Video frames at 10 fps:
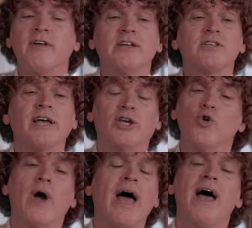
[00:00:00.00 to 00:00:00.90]
things like,
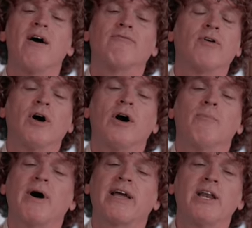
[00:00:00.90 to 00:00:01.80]
you have
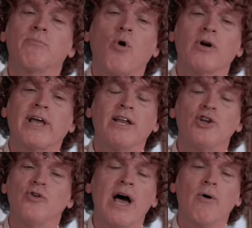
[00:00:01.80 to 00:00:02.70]
By getting born again,
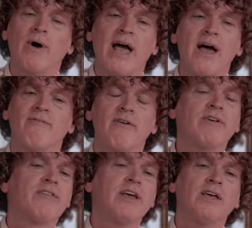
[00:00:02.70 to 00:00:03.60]
you now have
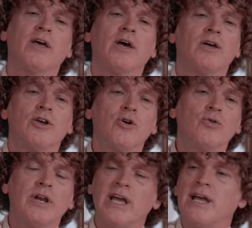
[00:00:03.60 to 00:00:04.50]
everything you
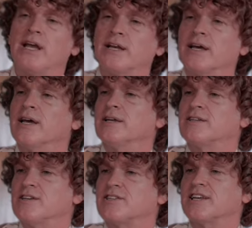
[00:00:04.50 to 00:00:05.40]
need
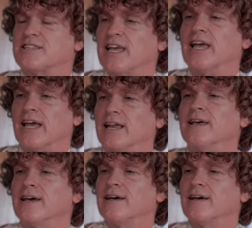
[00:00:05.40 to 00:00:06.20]
to succeed.